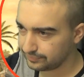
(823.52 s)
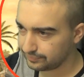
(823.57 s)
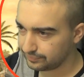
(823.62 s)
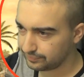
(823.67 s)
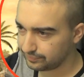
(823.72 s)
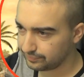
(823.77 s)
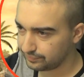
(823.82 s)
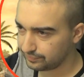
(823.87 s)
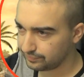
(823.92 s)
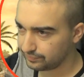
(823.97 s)

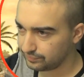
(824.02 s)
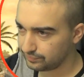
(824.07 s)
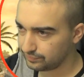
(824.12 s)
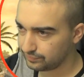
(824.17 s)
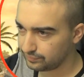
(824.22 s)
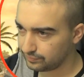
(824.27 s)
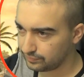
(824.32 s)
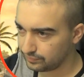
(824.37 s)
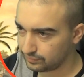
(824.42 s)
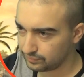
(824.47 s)

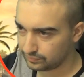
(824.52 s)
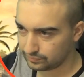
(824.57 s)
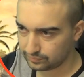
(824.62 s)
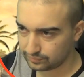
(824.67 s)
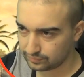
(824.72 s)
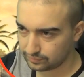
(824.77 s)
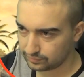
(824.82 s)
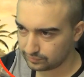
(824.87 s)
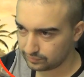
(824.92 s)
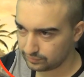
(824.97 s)

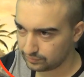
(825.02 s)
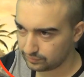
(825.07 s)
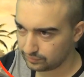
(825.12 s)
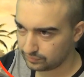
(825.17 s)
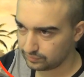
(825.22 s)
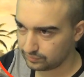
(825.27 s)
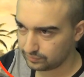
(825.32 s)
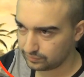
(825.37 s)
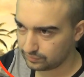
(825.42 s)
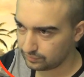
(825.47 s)

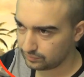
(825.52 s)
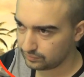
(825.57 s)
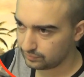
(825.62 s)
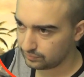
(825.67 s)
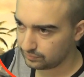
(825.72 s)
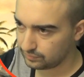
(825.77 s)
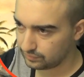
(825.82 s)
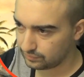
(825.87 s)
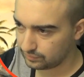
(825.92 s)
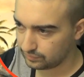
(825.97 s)

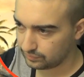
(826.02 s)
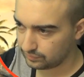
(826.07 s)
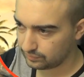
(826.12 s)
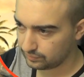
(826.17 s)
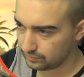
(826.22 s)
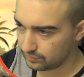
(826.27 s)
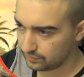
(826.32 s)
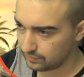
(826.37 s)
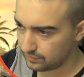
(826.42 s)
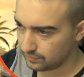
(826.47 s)

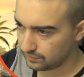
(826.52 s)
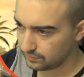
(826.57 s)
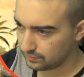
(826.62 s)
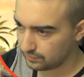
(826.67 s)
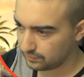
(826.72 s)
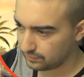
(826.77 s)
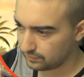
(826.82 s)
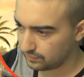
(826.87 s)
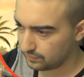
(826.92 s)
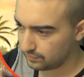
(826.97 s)

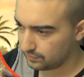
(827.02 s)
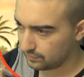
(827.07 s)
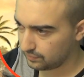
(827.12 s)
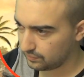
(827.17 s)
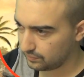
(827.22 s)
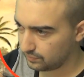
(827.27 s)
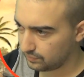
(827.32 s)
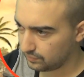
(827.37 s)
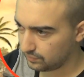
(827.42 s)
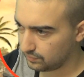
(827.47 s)

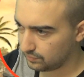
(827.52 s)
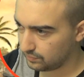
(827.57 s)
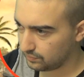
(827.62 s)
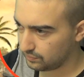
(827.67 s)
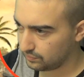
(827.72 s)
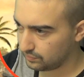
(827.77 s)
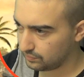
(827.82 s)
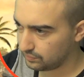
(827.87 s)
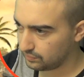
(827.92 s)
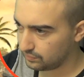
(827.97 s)

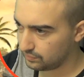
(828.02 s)
Nothing is said.